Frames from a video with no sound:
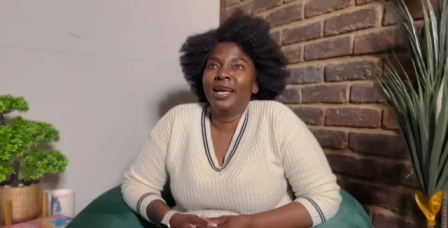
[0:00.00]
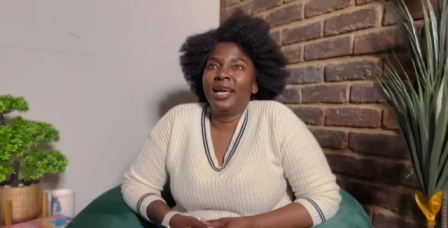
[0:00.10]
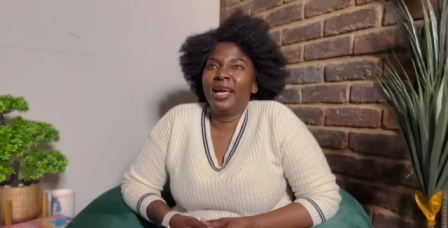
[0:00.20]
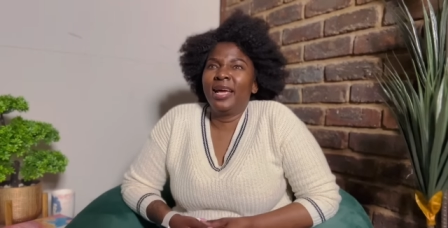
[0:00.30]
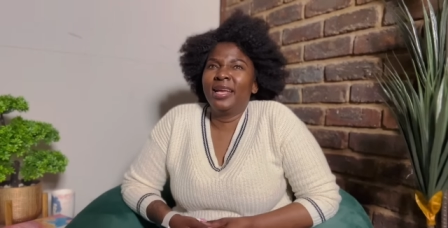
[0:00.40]

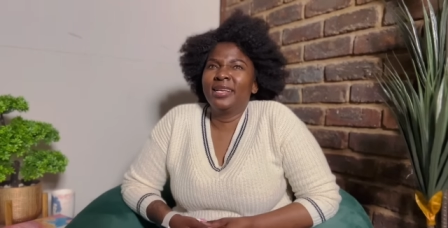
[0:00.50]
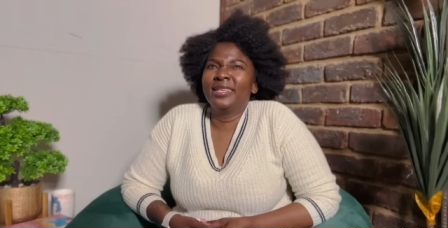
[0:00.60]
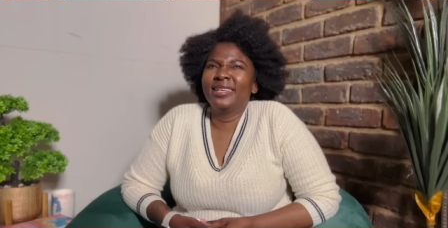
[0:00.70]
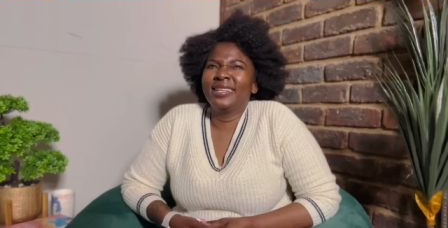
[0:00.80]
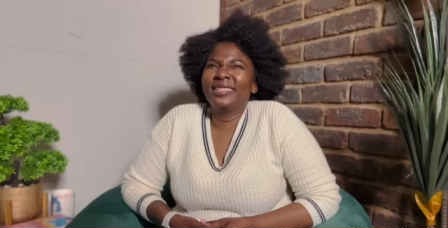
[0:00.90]

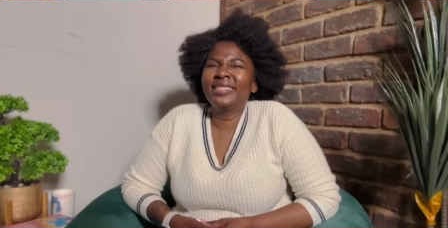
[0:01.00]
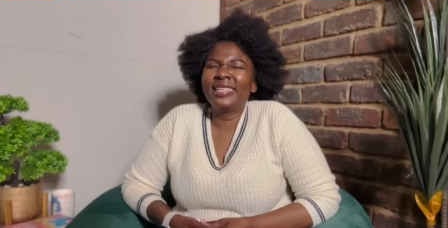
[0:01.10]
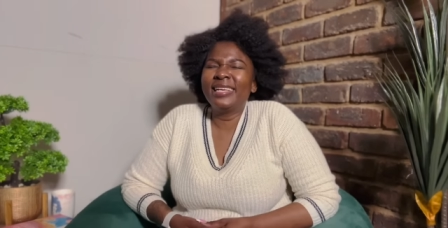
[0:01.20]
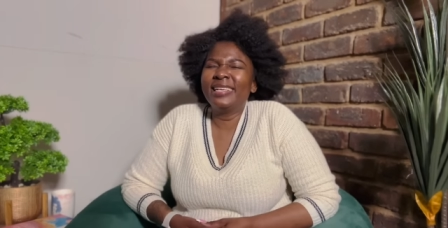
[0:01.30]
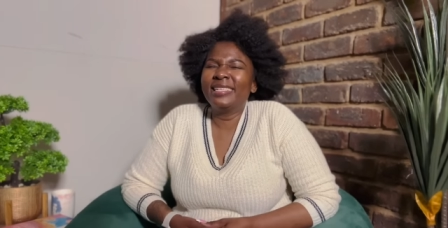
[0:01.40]
and this
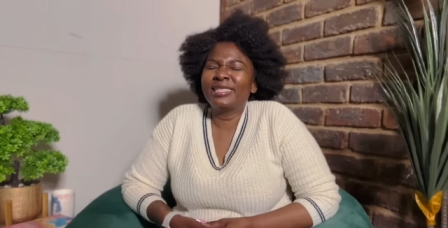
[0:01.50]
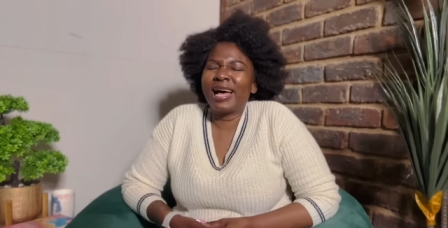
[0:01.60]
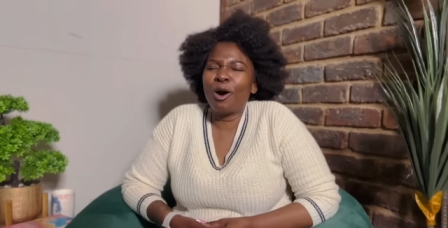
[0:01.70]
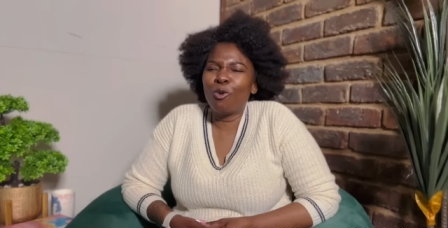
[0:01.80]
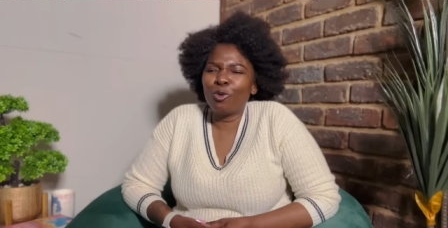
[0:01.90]
thing is
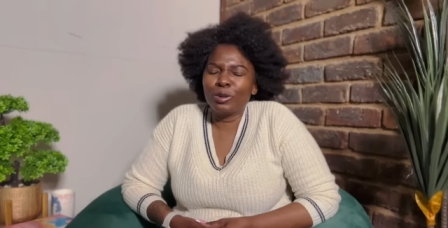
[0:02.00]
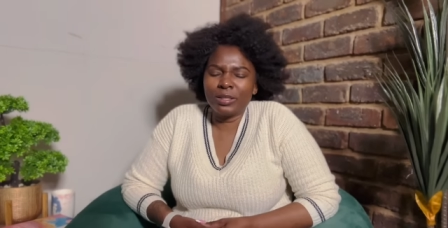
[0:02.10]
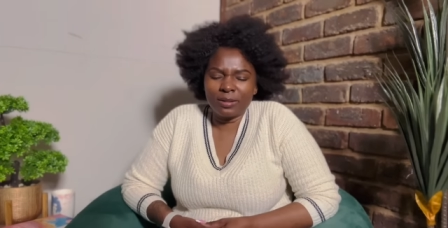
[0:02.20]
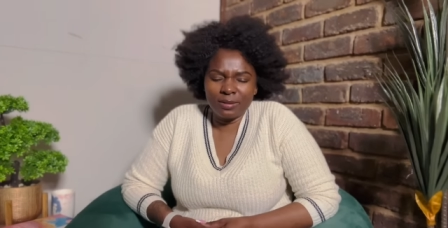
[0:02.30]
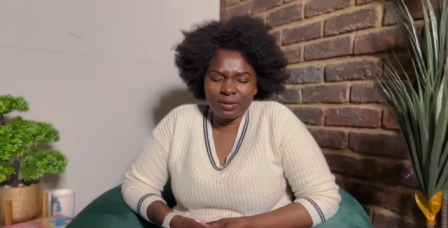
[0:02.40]
how old?
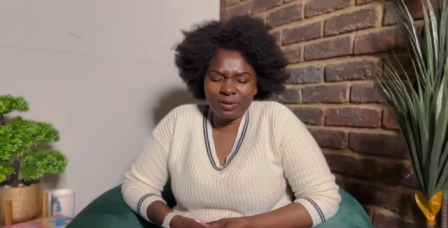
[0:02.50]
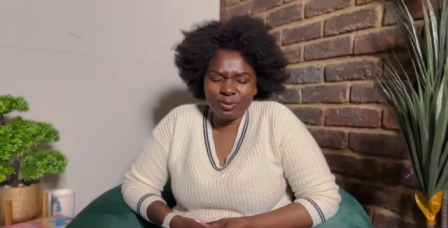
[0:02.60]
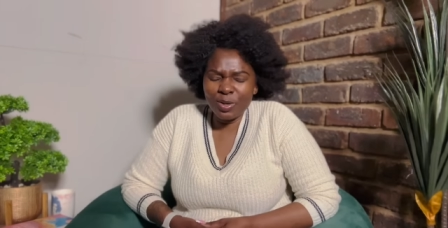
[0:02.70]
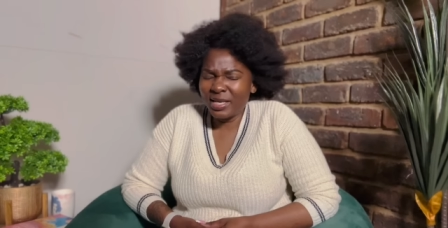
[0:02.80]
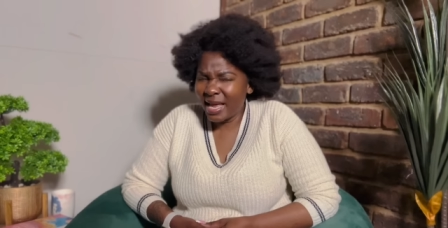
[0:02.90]

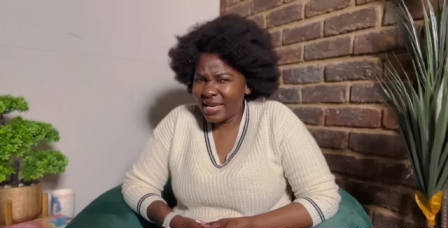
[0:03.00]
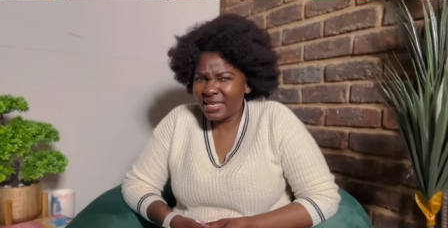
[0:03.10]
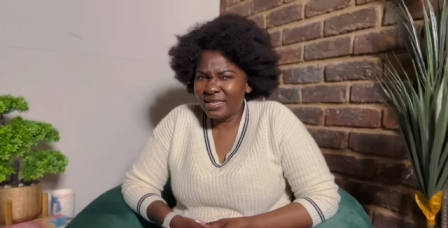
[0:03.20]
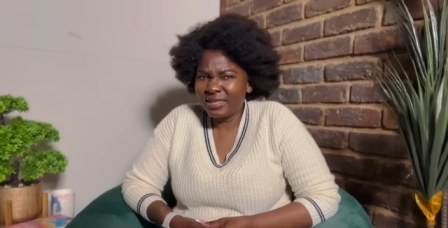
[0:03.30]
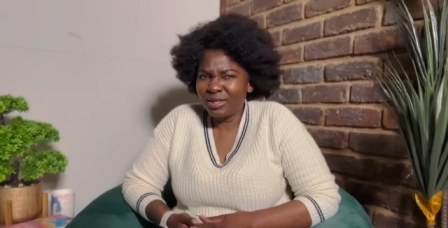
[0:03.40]

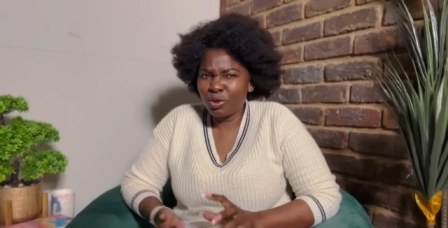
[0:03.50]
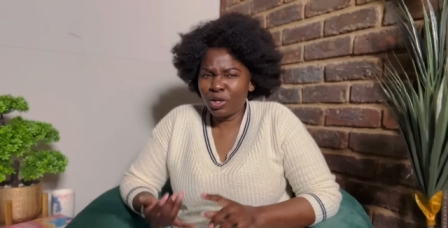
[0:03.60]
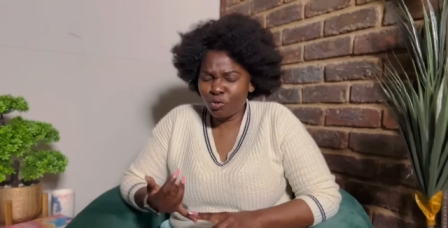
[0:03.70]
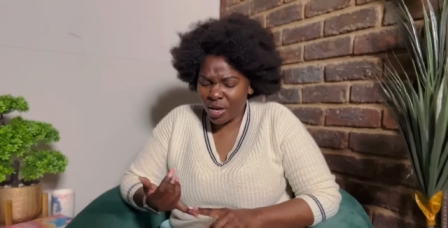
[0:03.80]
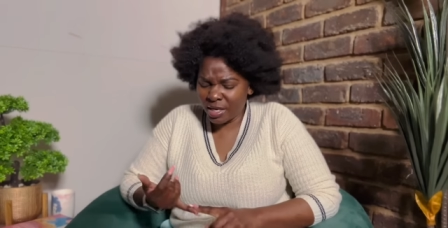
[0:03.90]
2019, 2020,
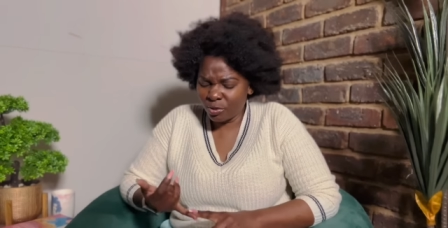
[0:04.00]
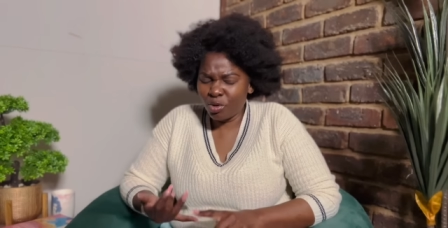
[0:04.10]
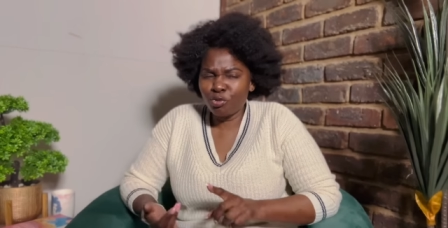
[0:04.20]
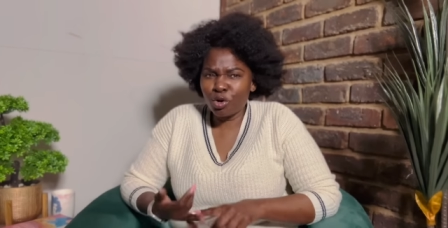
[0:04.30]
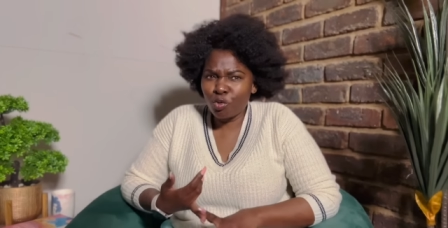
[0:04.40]

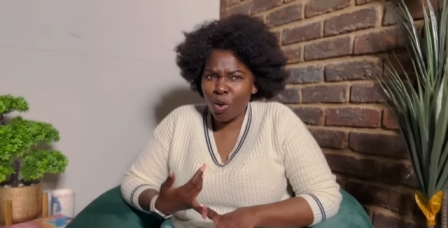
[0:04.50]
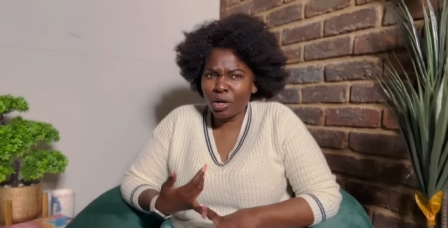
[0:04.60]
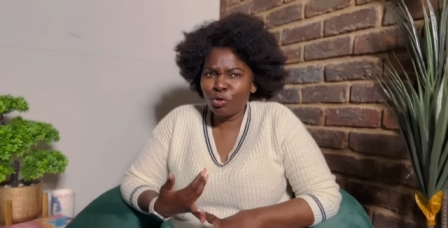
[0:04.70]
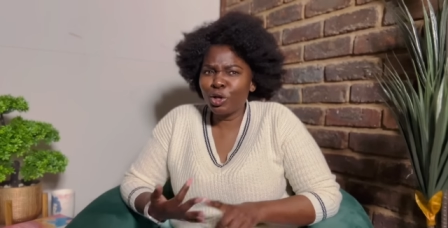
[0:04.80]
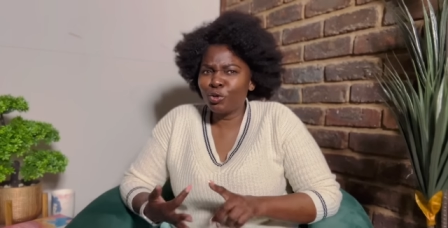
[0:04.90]

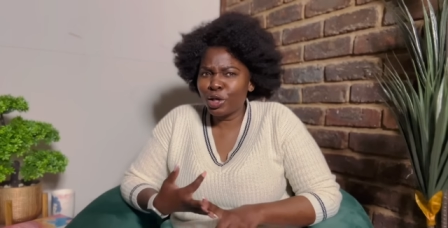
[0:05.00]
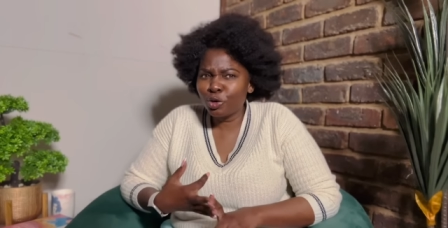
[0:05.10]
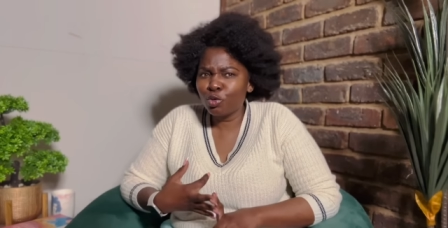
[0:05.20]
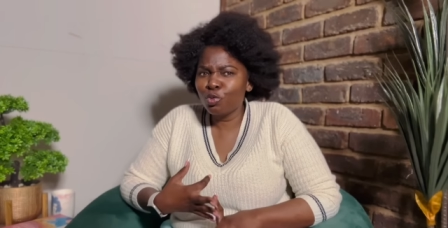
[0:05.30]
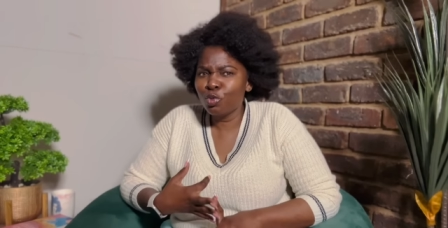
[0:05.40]
2021,
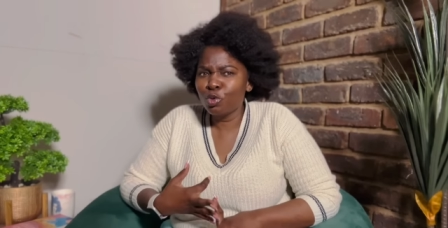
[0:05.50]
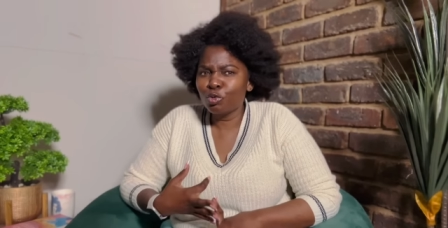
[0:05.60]
2022,